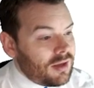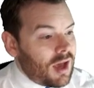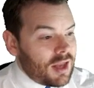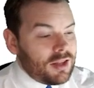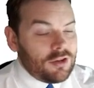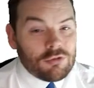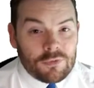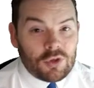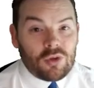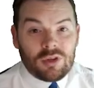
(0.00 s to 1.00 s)
And in your
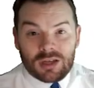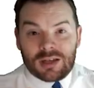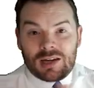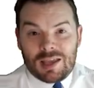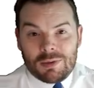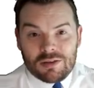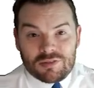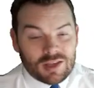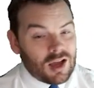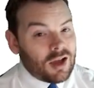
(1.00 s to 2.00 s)
review, you're going to claim it and
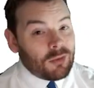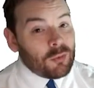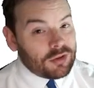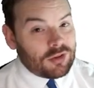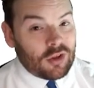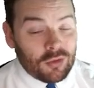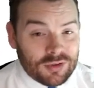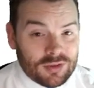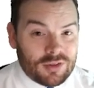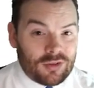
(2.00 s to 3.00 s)
saying, I was
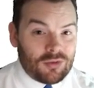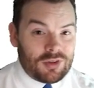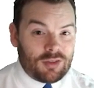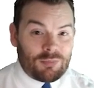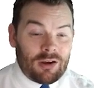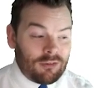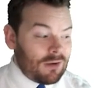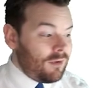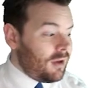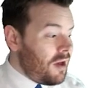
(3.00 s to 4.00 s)
chosen to do this
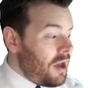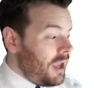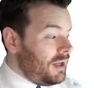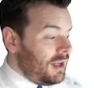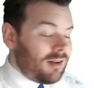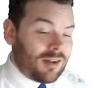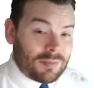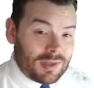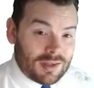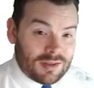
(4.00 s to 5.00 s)
graphic. It needs to
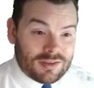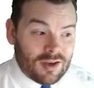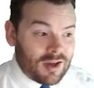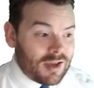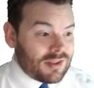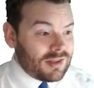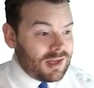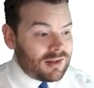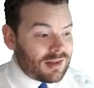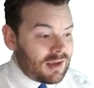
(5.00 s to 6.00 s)
be this size. It
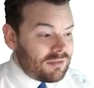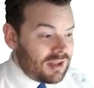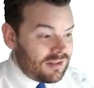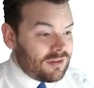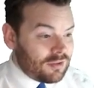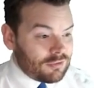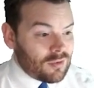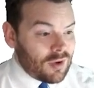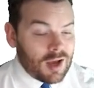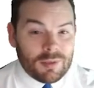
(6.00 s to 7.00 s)
needs to have this sort of
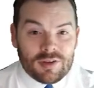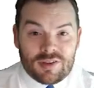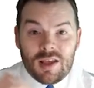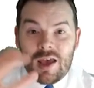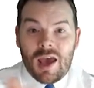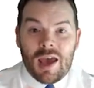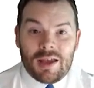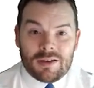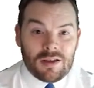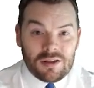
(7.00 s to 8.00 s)
requirements.
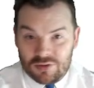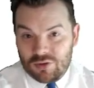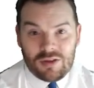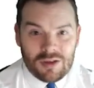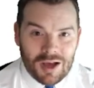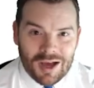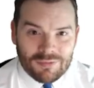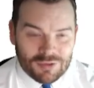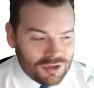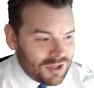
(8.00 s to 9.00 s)
And look,
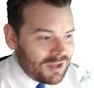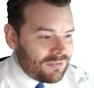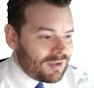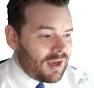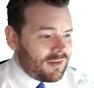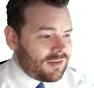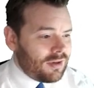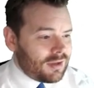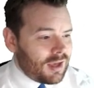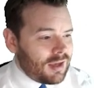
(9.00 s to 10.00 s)
I've achieved that,
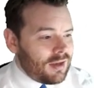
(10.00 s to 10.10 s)
okay?